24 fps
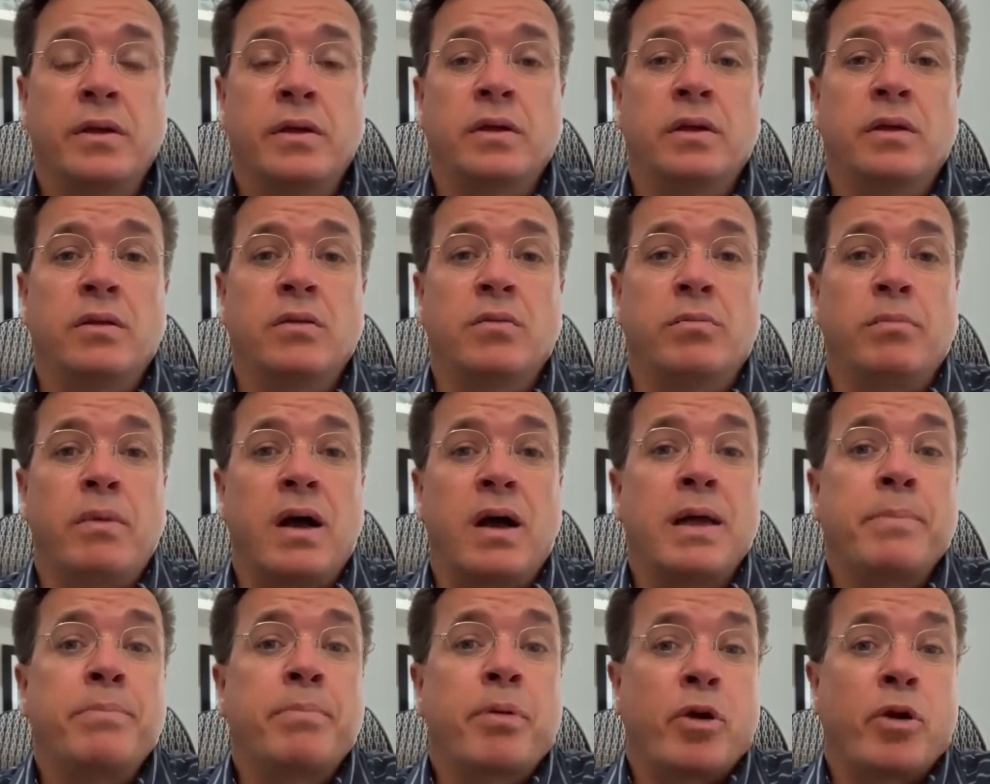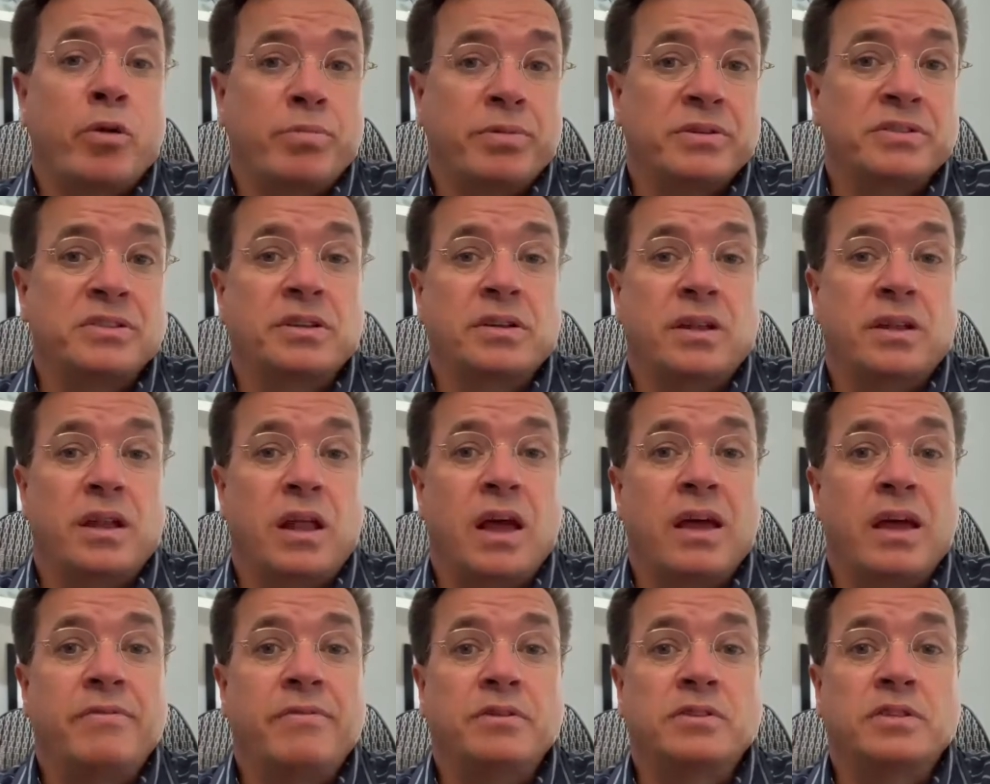my purpose in
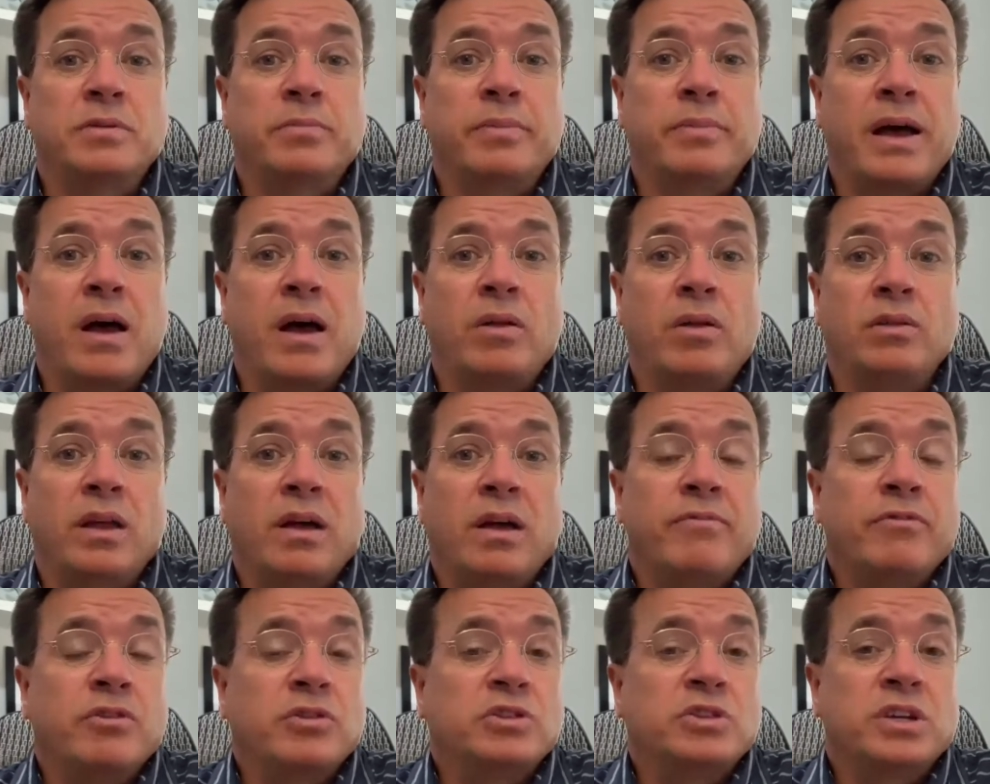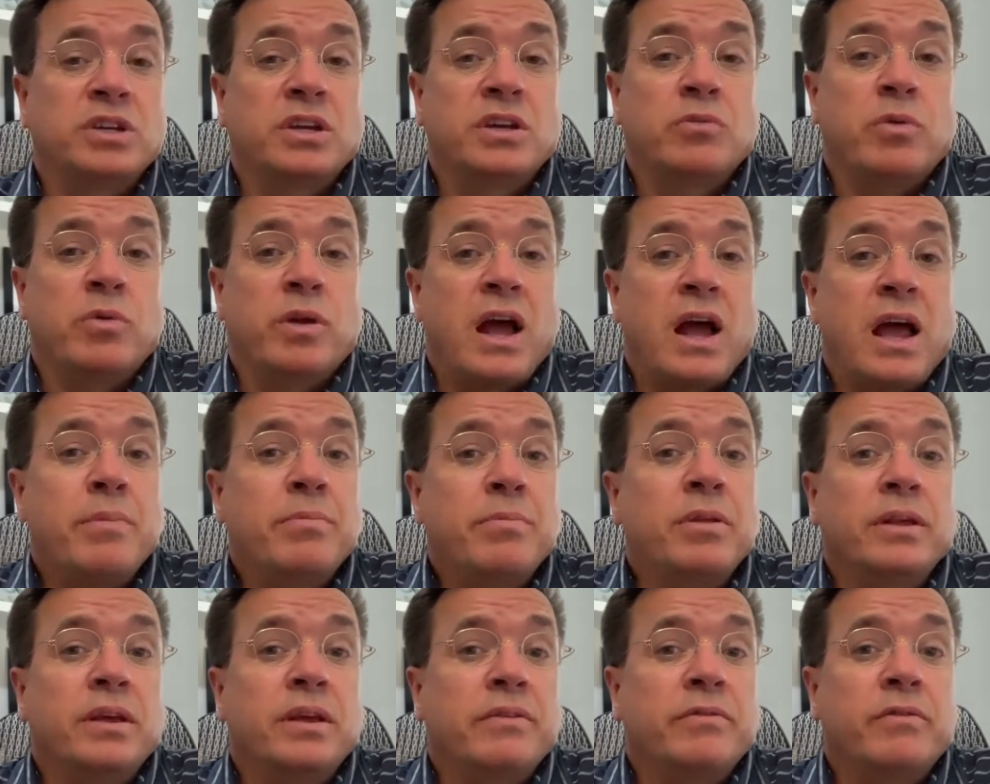life is about leveraging what I
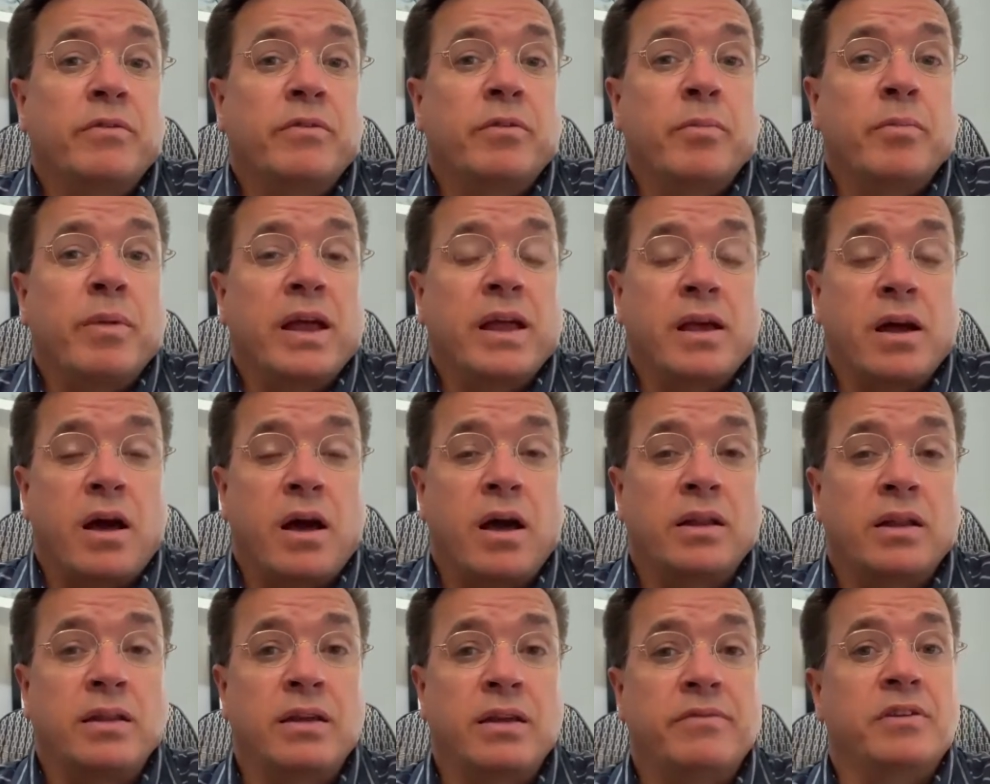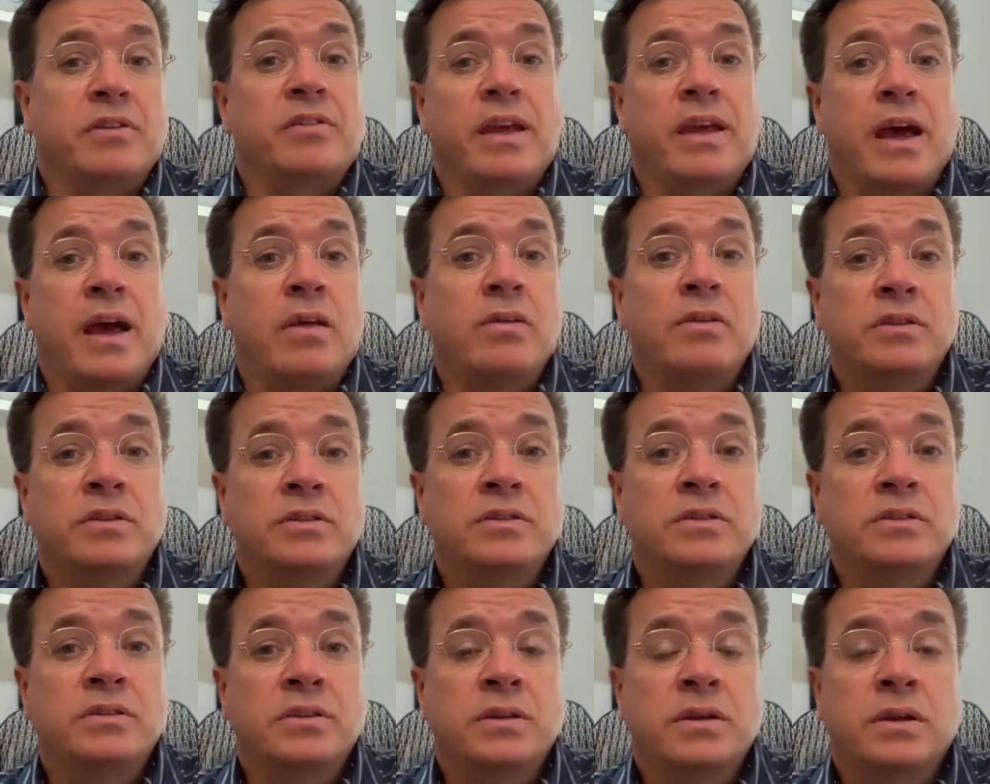believe were my God-given
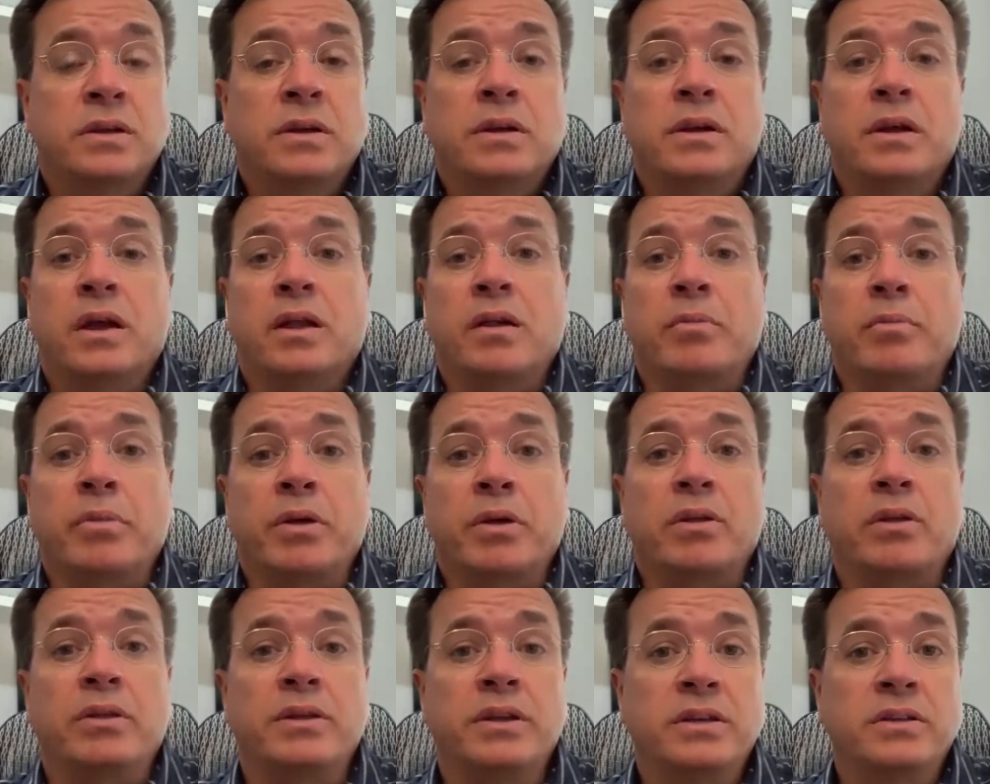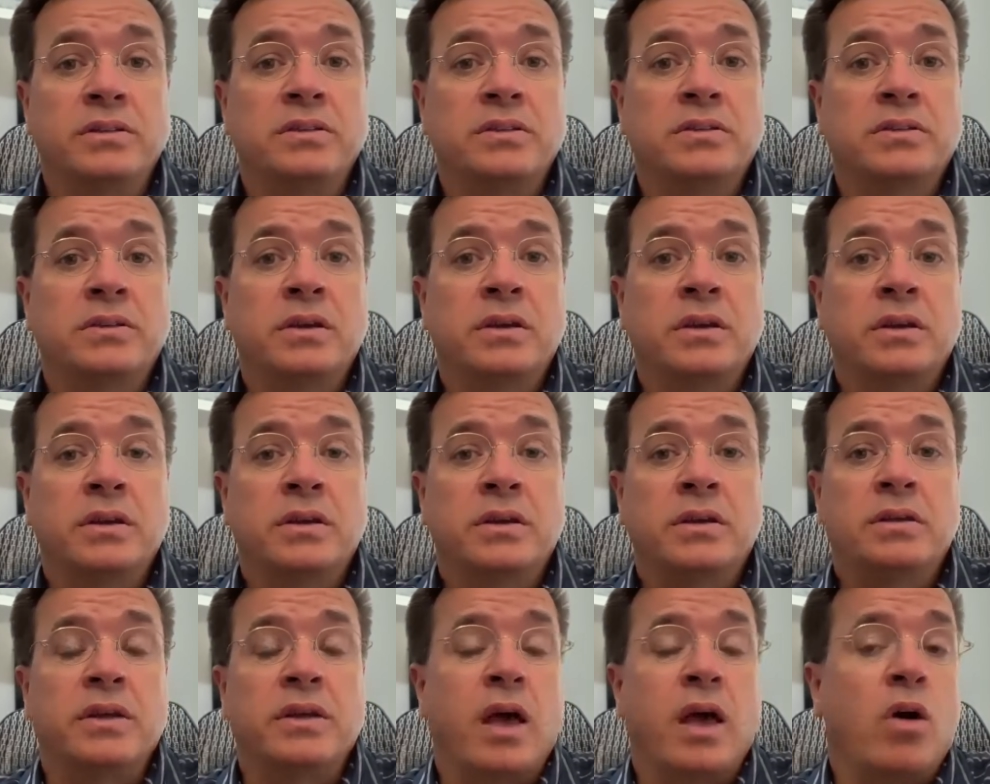talents and abilities
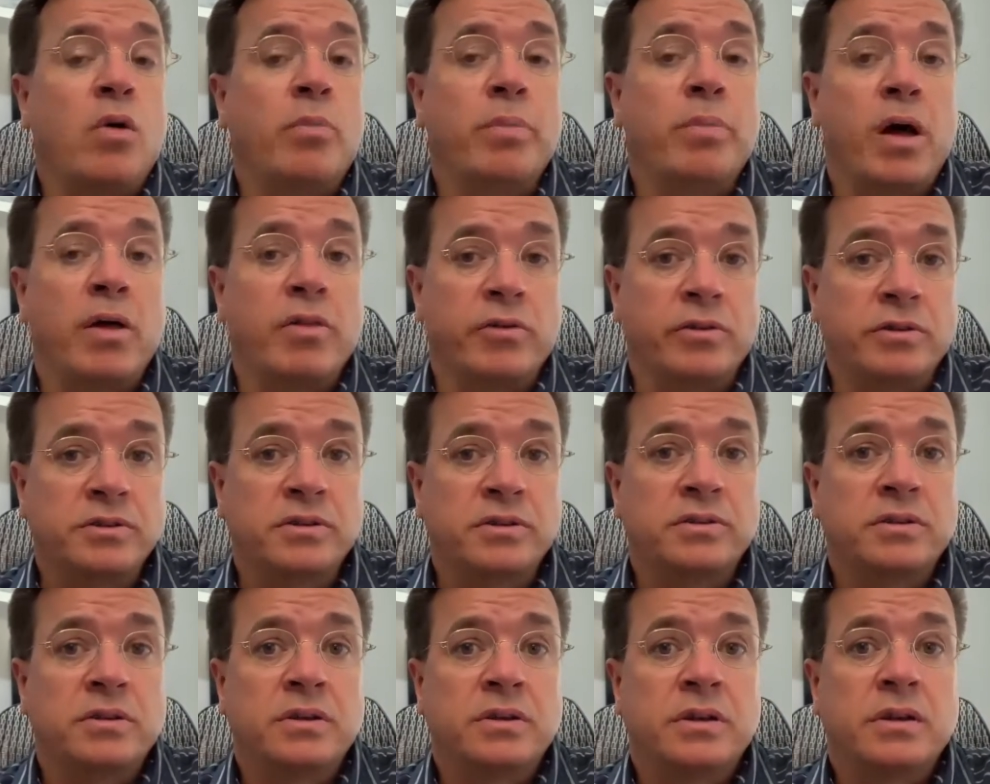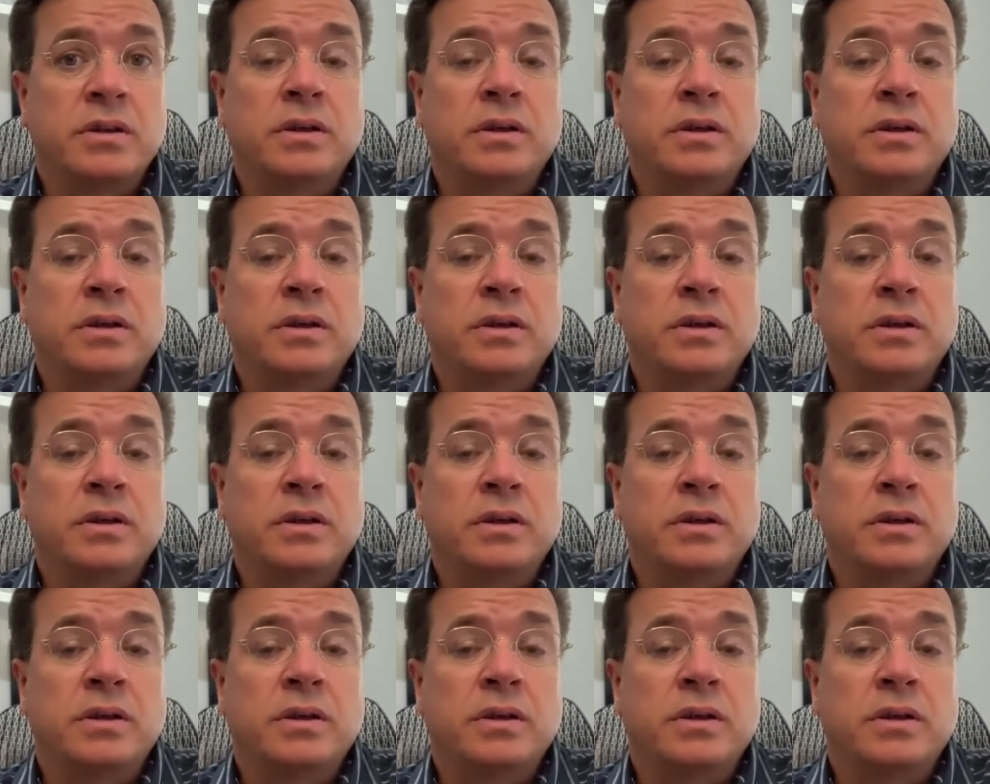to help others.